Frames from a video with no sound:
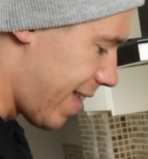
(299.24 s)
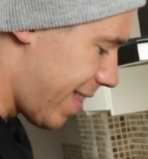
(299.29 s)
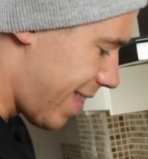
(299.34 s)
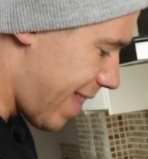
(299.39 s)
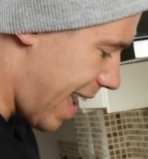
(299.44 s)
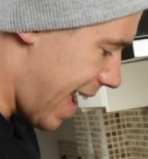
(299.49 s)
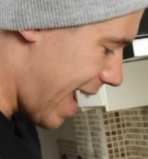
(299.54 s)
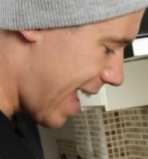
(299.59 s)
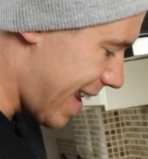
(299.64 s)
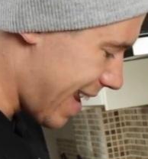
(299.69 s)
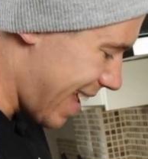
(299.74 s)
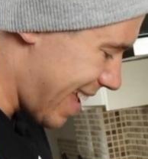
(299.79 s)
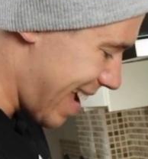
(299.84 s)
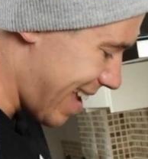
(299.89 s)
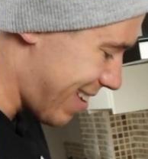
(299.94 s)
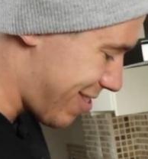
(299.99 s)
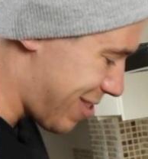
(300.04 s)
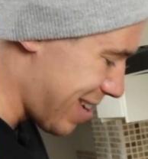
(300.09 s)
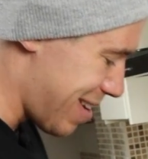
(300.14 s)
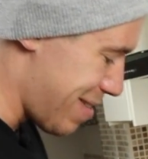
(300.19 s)
then
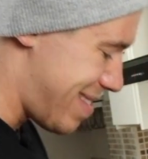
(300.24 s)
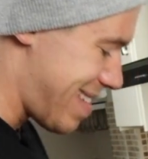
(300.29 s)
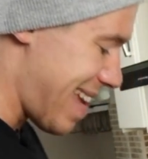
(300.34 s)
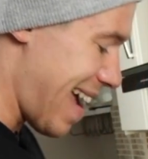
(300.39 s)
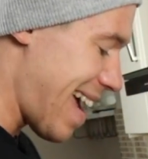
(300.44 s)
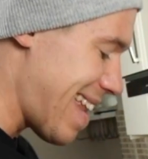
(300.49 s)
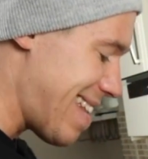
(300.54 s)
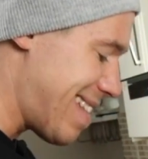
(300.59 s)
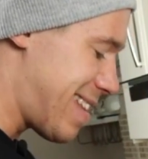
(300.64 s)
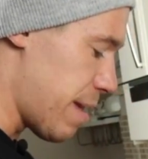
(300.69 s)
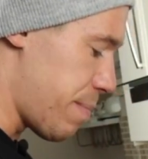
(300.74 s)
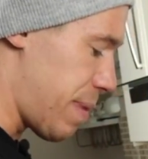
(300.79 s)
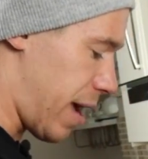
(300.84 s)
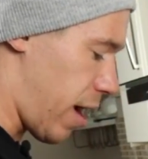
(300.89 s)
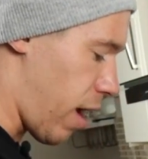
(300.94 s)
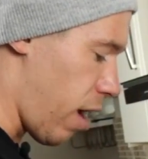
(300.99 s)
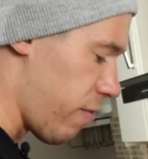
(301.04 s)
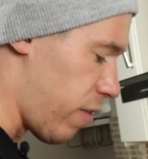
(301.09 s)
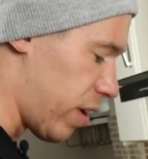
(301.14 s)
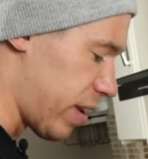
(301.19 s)
it's going to tend to be
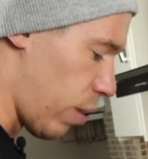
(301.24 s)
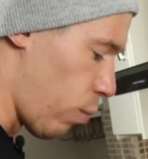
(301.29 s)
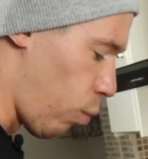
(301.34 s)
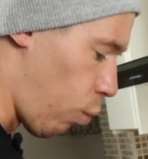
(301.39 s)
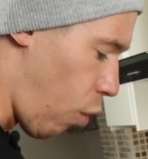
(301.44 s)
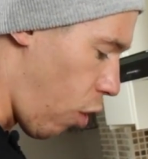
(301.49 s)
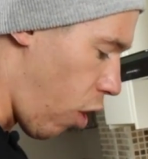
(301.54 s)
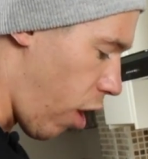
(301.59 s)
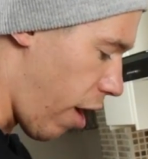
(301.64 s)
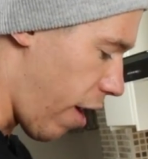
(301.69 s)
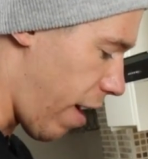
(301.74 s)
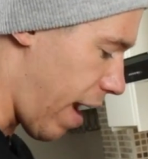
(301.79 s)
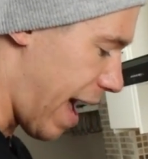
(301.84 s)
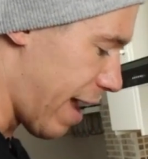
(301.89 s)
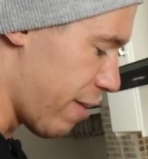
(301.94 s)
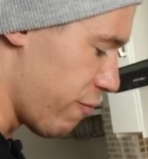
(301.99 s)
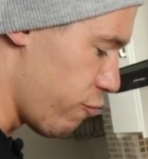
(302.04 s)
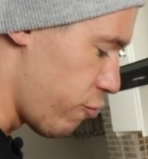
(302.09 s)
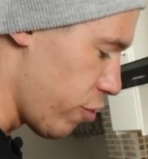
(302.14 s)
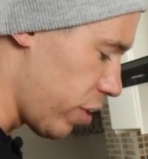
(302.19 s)
covered in water
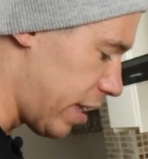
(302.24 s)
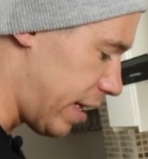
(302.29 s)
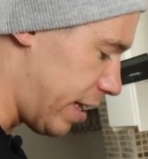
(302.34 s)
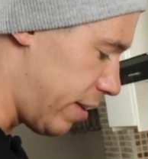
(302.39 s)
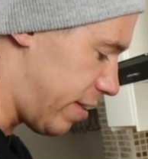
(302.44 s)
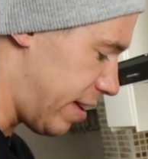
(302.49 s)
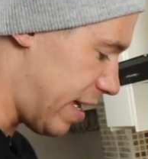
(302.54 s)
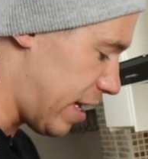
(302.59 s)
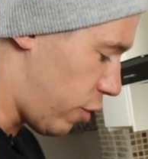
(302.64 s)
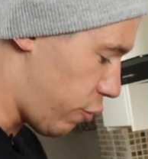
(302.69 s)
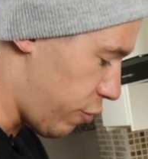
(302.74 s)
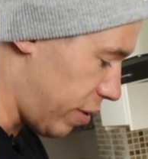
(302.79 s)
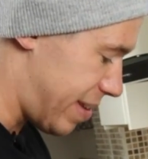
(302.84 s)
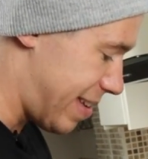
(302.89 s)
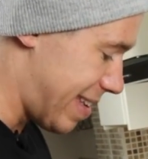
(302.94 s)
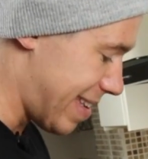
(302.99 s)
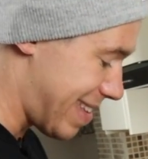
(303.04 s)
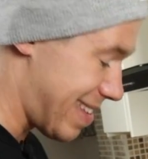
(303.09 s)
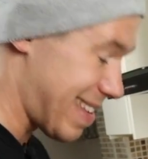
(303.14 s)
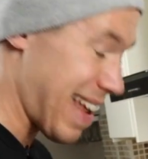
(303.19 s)
and really
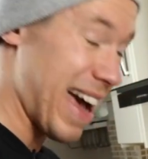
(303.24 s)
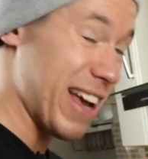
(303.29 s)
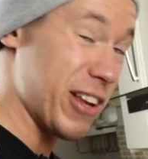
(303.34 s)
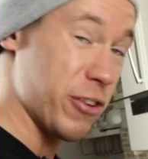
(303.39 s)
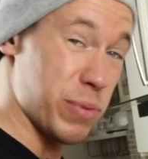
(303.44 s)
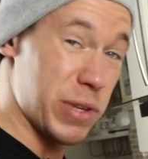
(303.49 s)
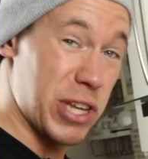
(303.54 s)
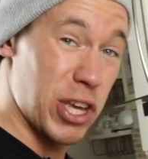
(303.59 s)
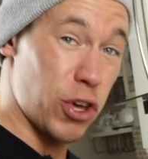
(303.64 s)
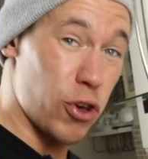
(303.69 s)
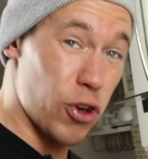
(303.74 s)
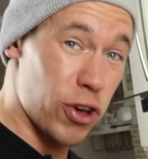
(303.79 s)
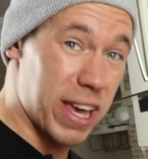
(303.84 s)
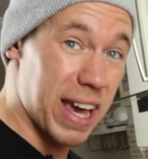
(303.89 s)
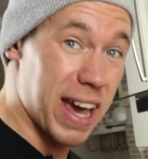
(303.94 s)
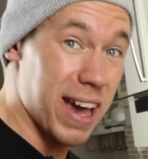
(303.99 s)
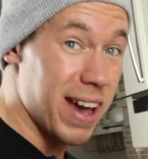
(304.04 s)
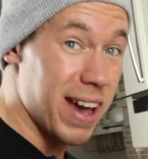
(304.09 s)
decrease in size when you cook it,